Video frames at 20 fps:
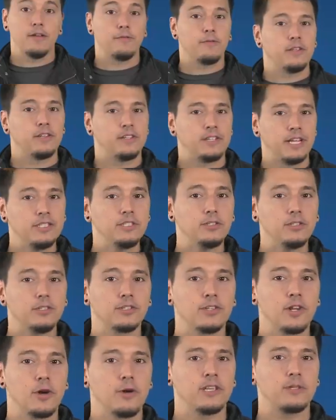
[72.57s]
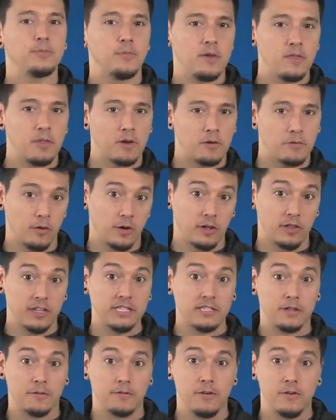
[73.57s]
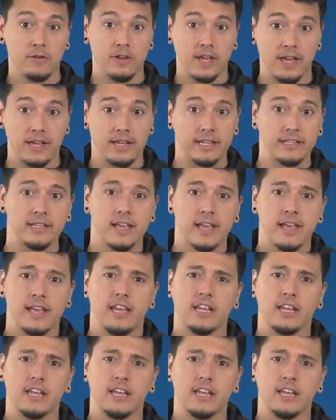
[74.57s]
If the denser snow has been there for at least a few days,